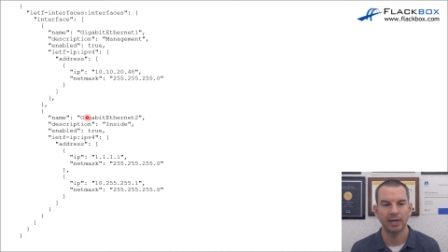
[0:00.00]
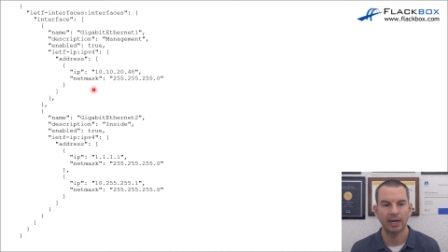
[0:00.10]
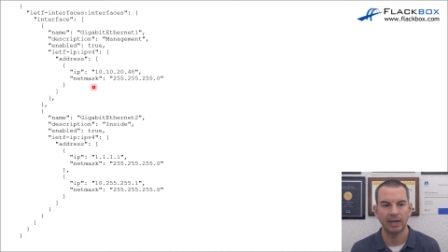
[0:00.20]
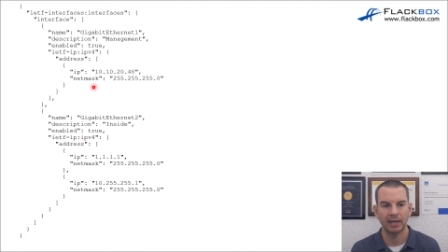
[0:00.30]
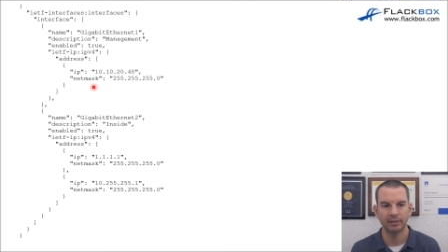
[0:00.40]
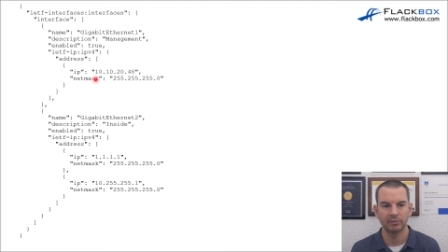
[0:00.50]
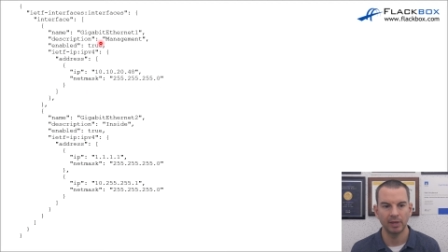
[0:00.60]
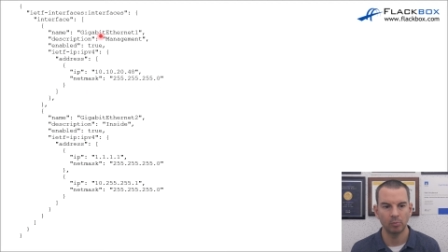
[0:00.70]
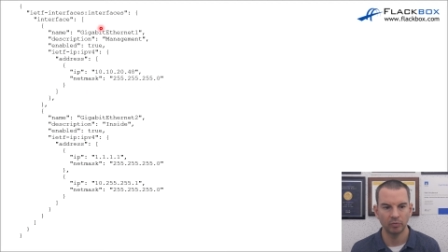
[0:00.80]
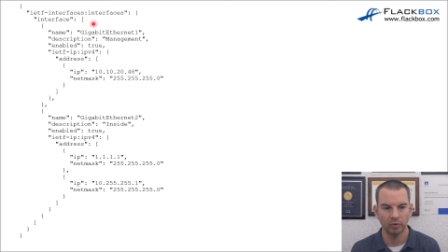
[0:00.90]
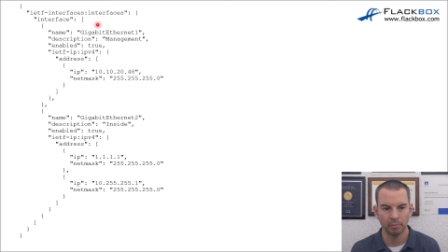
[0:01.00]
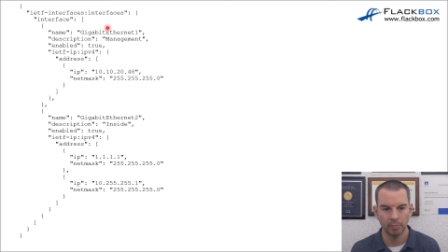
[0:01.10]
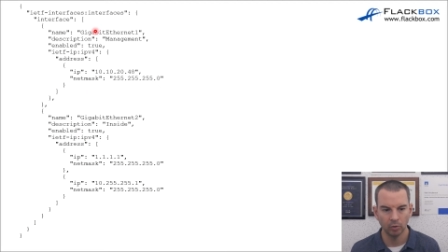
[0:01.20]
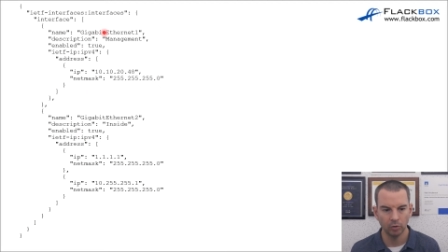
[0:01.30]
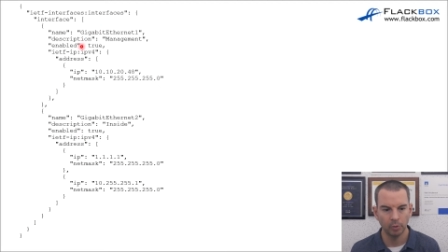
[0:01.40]
And then we've got
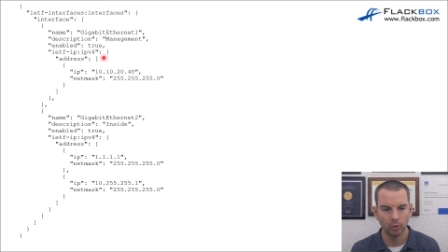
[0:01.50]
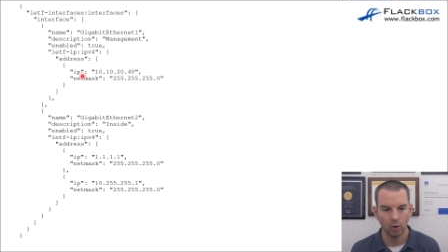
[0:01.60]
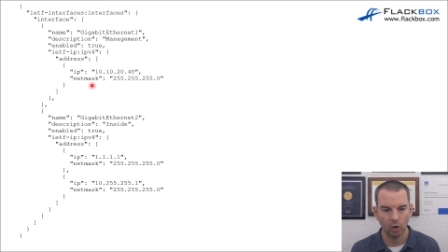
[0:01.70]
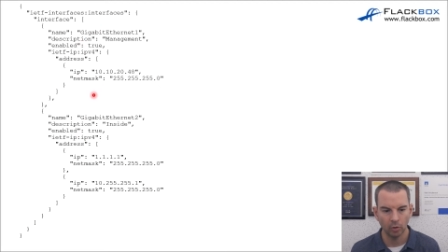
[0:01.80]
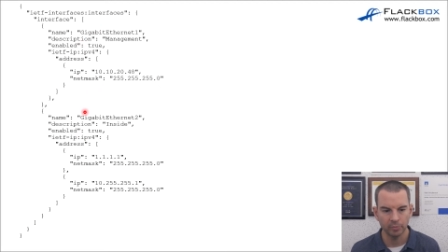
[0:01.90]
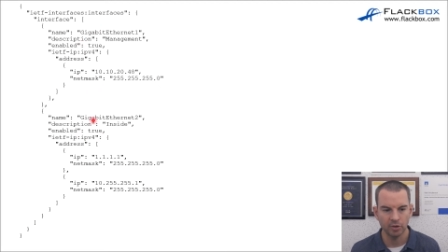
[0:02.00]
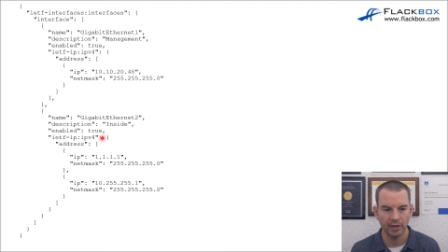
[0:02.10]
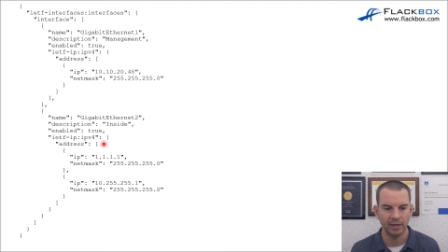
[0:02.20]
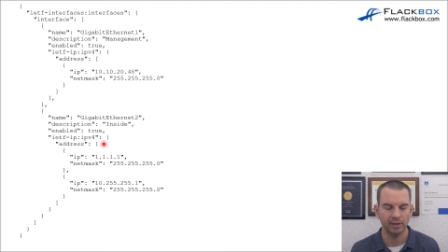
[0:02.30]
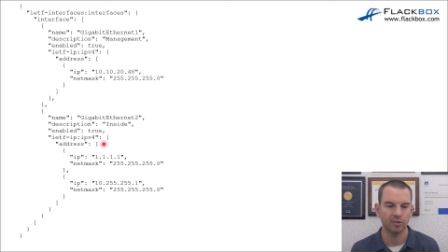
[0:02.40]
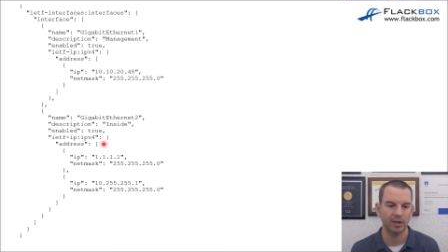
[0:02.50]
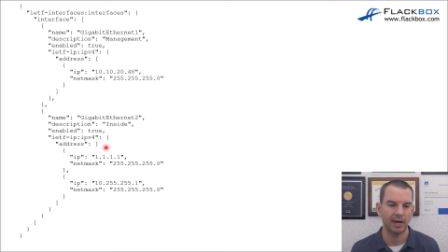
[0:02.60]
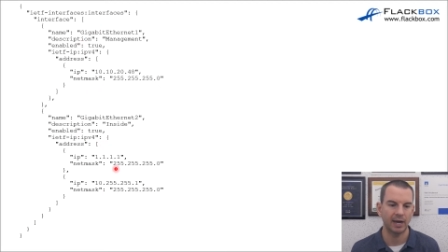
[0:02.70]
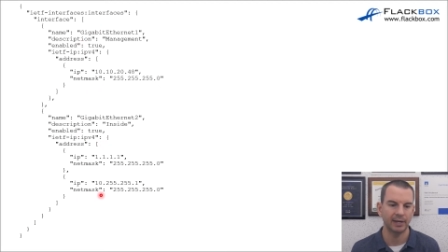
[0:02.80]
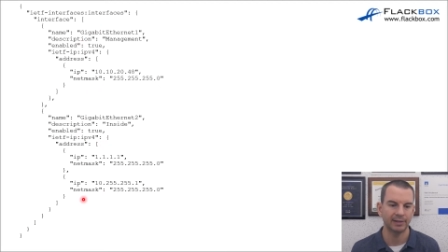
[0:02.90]
multiple objects
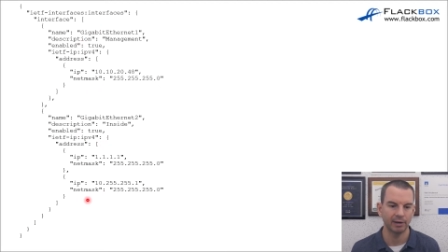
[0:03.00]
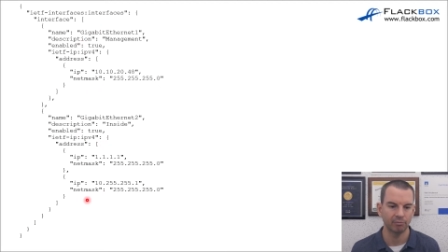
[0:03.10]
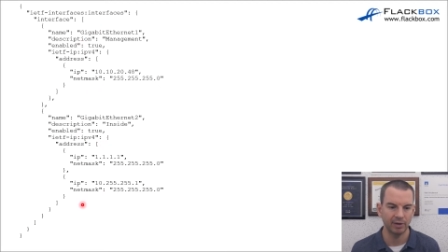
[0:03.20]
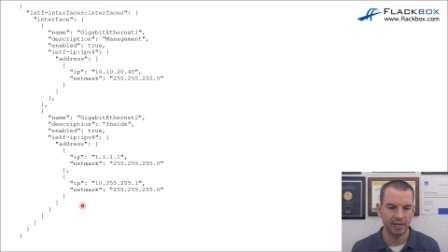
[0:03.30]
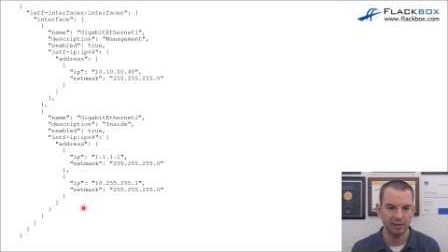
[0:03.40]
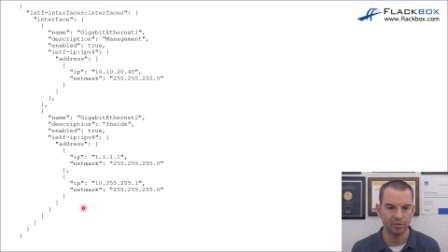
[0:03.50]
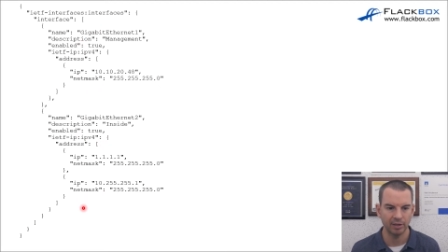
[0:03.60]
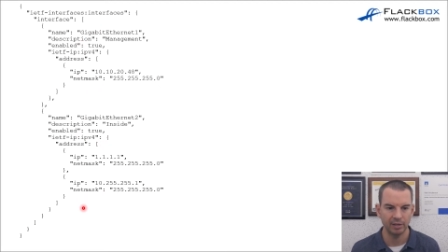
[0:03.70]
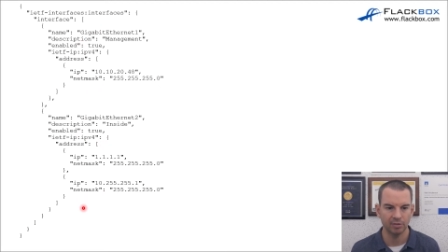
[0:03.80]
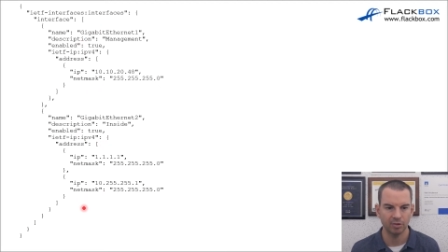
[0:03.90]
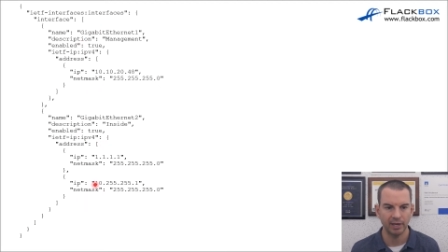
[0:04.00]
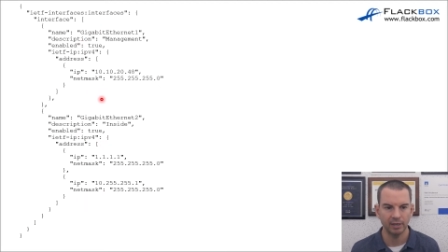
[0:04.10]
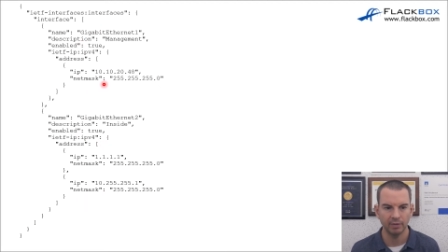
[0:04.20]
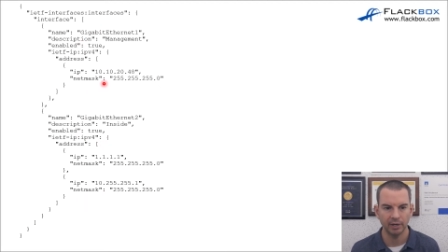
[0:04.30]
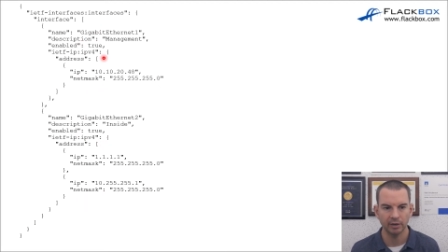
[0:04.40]
and arrays
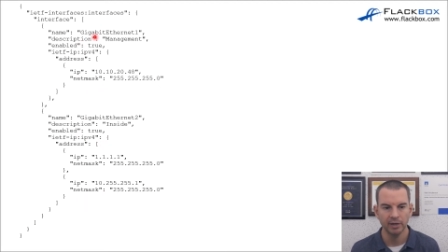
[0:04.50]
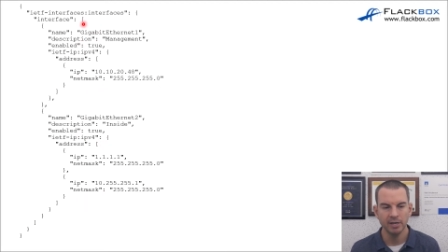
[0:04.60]
inside there